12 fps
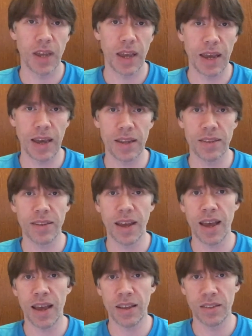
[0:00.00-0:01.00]
And
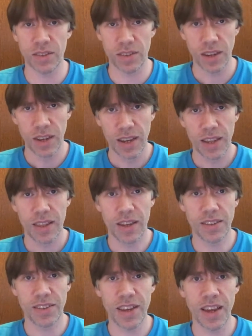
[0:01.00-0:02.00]
as
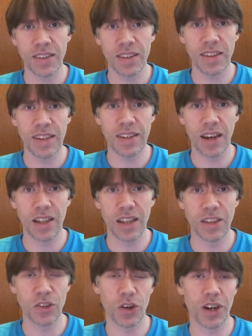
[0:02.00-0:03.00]
they said, you need a
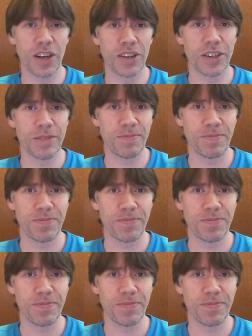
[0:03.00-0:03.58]
laser cutter.